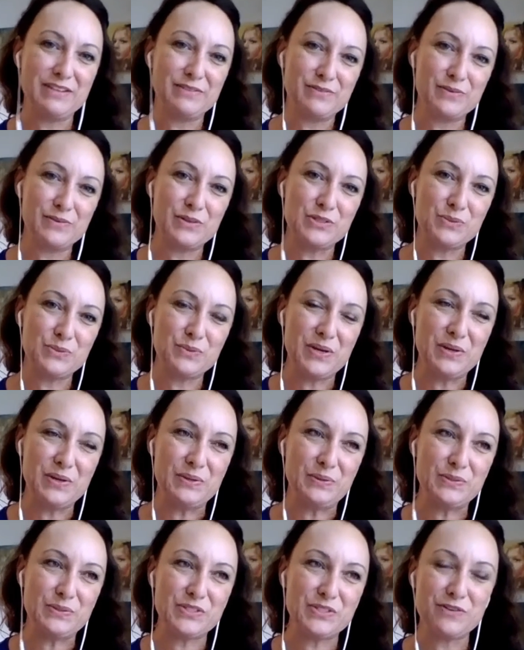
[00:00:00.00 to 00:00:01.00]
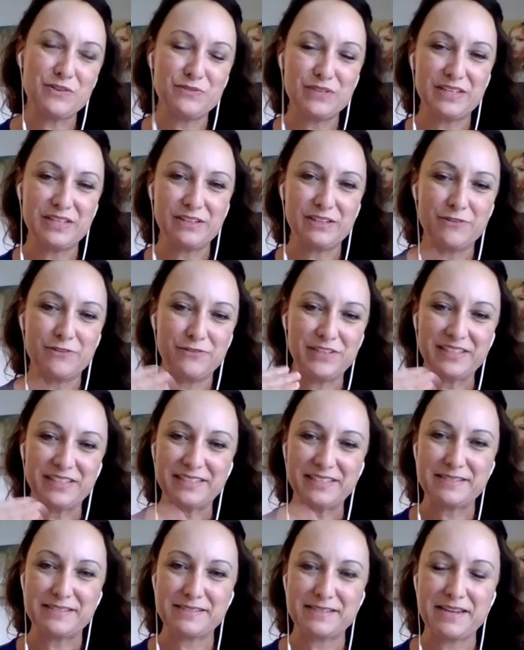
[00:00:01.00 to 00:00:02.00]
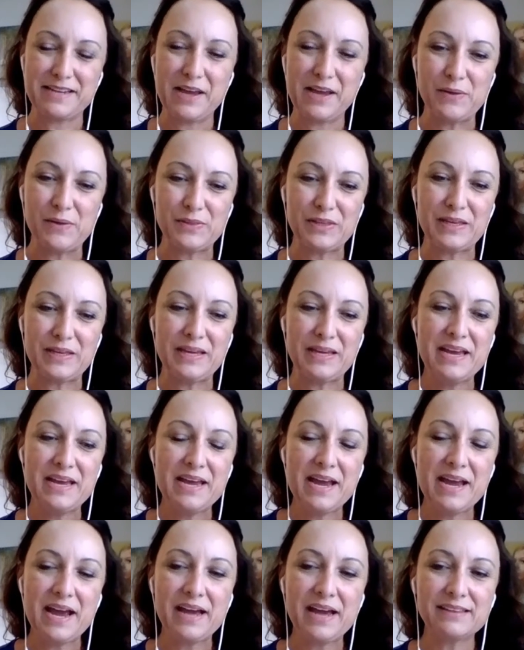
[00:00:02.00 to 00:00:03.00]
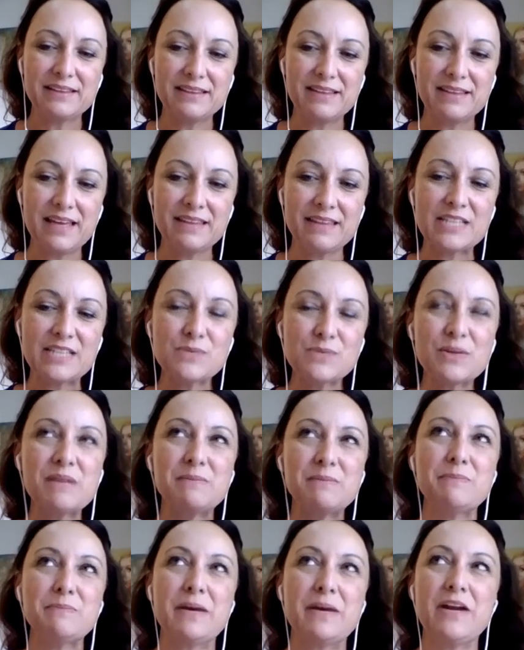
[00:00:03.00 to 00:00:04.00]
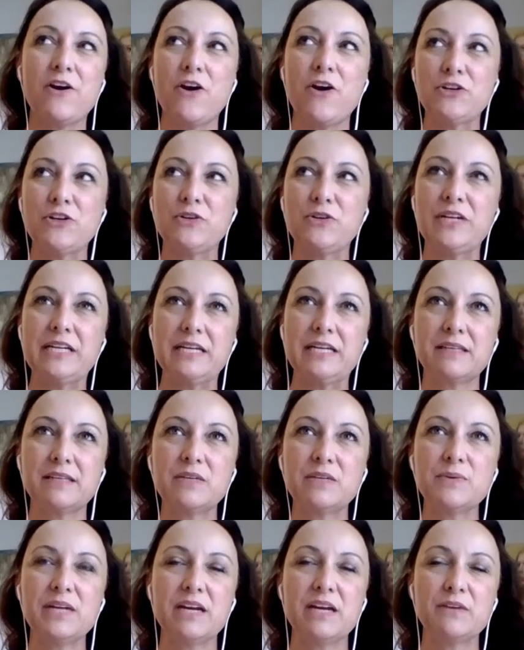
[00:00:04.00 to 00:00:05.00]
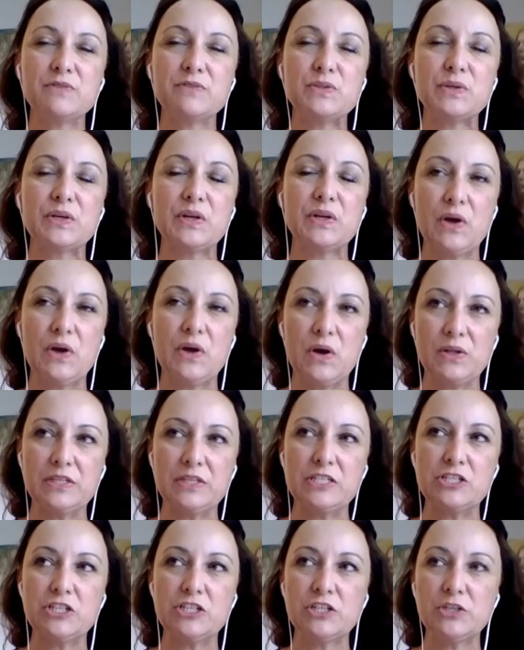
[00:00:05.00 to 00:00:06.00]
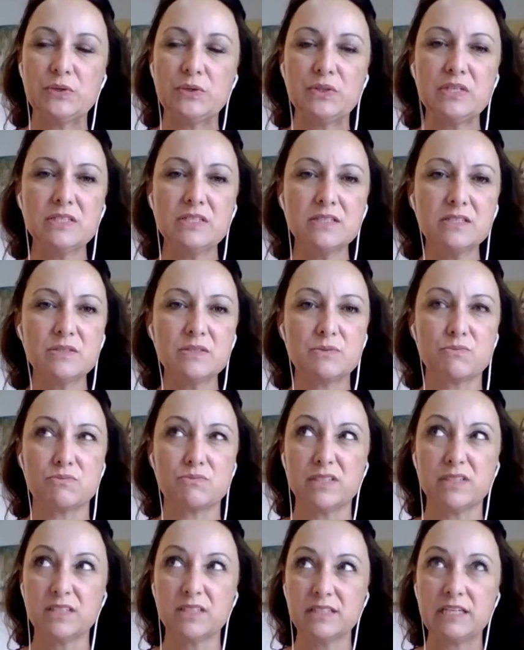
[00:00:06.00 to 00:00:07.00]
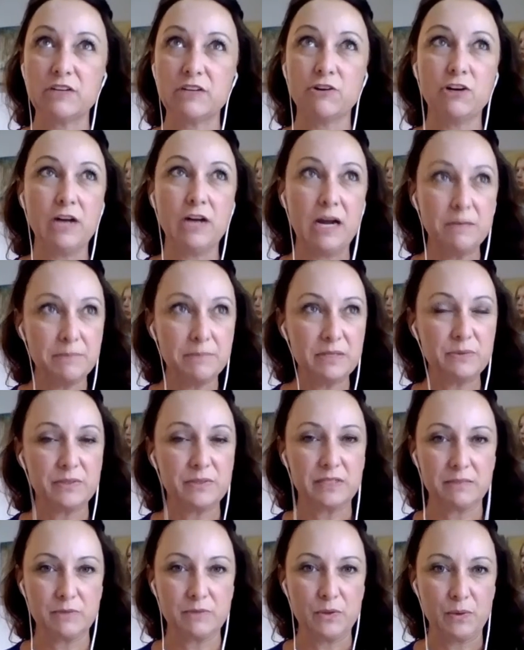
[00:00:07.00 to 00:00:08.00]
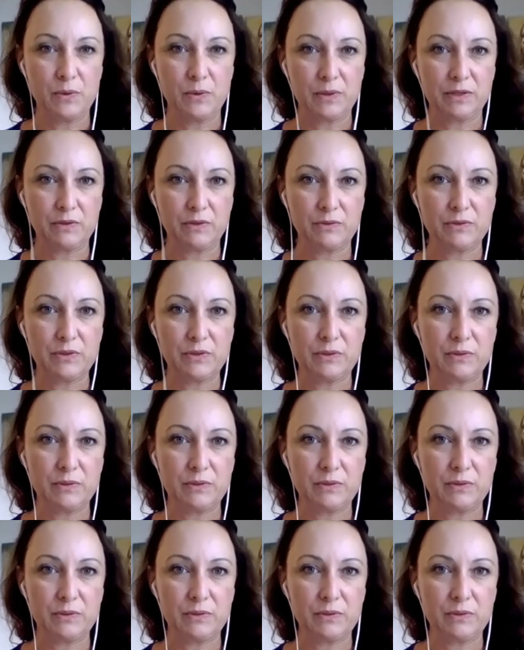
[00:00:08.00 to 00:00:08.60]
Of course, we all know stuffing our feelings isn't healthy. And that's what I mean by honoring. I think we have to acknowledge, this is really crappy what I'm going through.